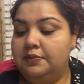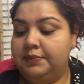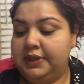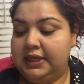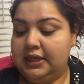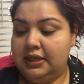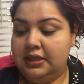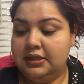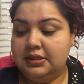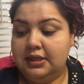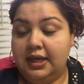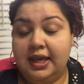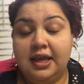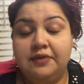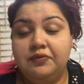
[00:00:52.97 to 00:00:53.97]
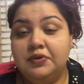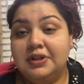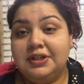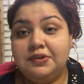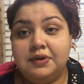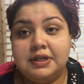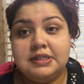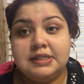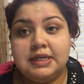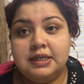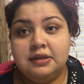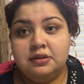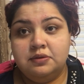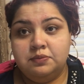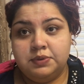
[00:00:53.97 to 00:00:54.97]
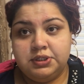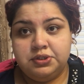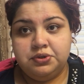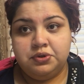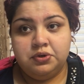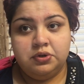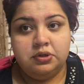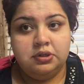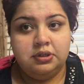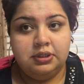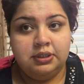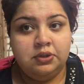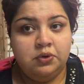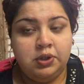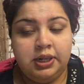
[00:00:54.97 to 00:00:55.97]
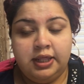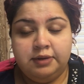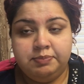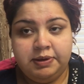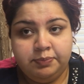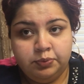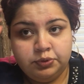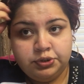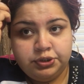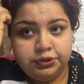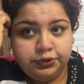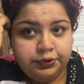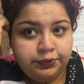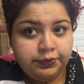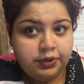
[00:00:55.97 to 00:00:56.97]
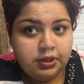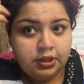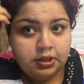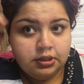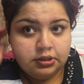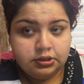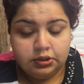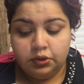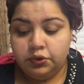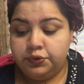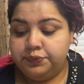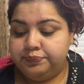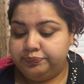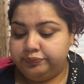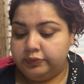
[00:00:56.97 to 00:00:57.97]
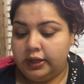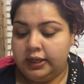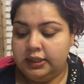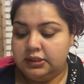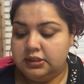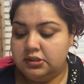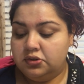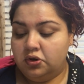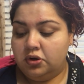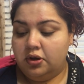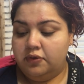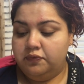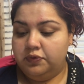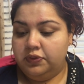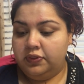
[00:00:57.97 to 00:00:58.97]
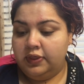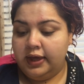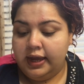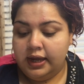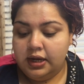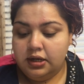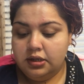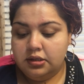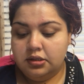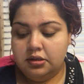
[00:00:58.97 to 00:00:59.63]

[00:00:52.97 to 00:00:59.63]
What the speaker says: because I have really dry skin in the winter. I know a lot of people do. So I like to start off with that.